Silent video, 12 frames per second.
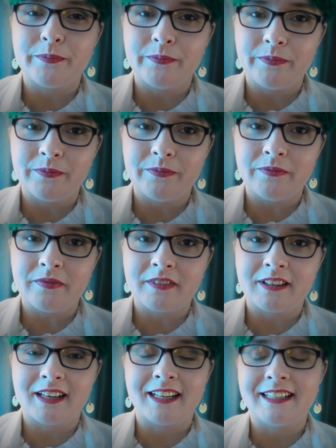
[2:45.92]
Mm -hmm.
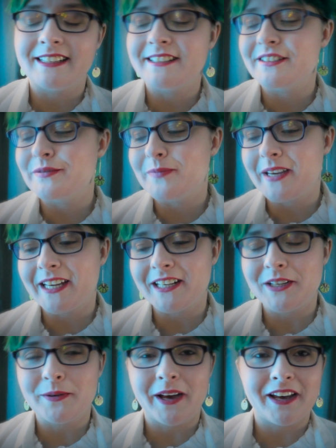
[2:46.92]
It doesn't
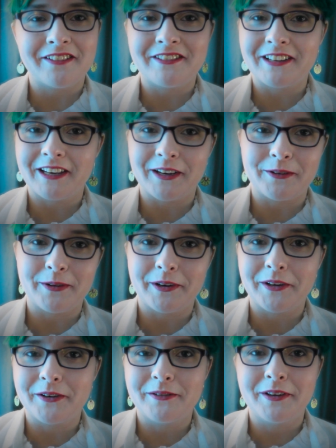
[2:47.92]
mean you have to get
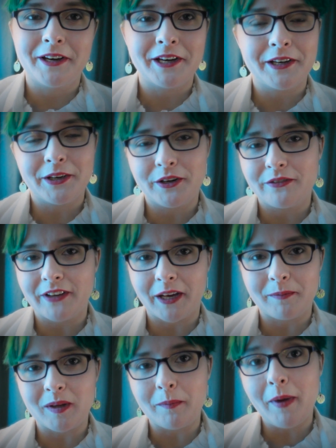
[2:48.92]
rid of your
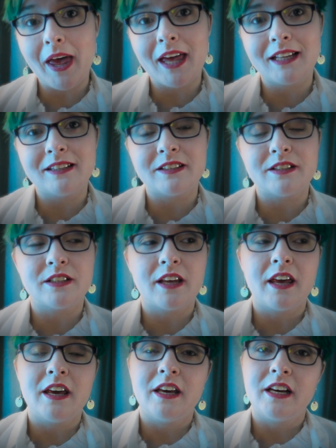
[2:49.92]
family pets.
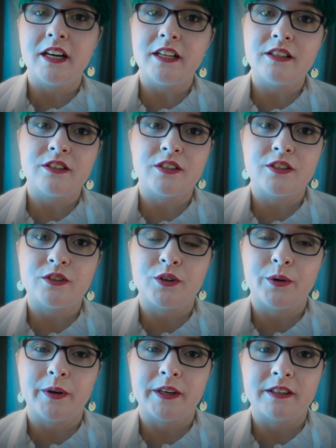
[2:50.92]
It's just
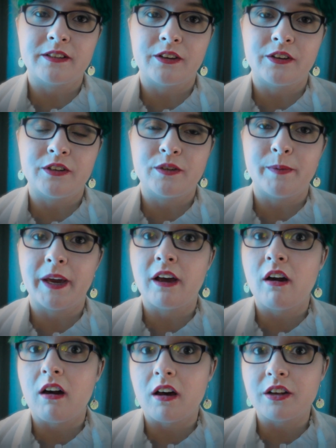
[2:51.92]
always good to be
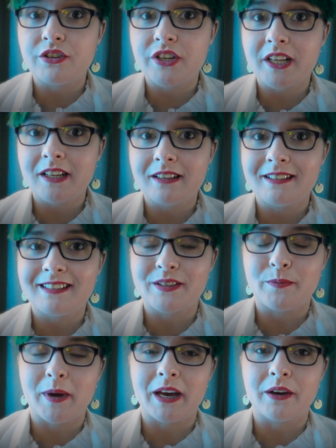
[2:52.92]
cautious
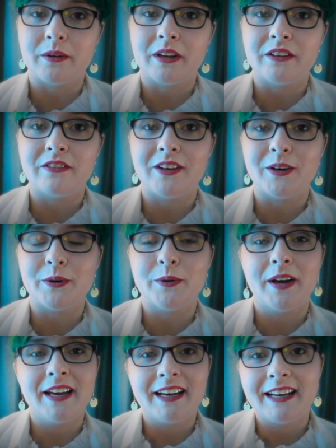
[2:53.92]
about if
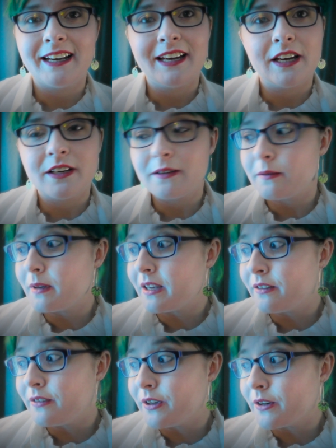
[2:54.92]
you
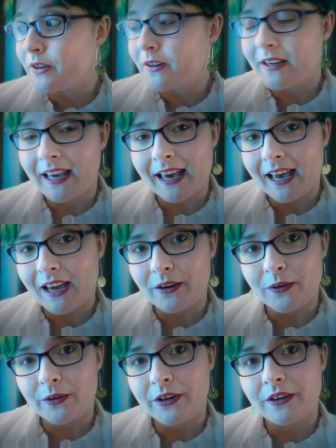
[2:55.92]
give your cat
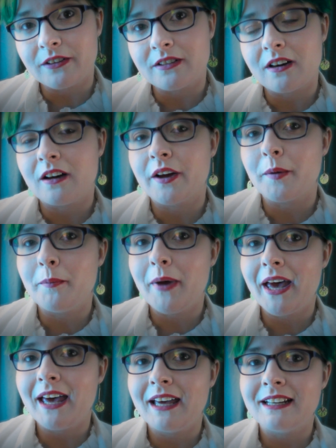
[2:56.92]
or your dog a
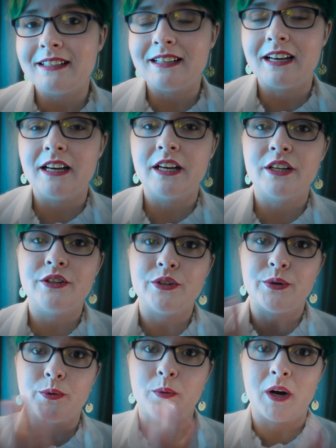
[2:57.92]
pet
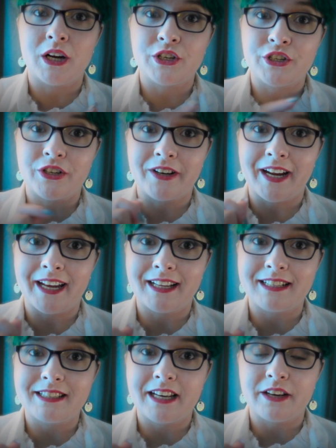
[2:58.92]
to wash your
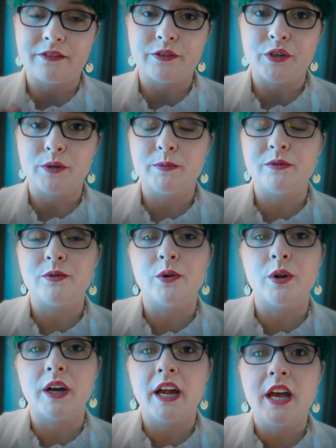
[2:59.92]
hands after
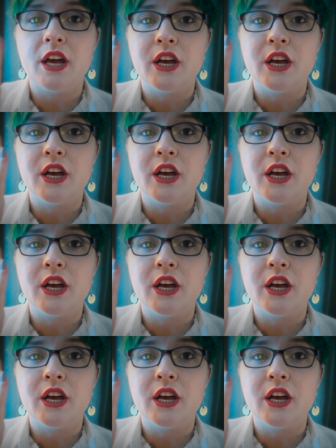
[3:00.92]
before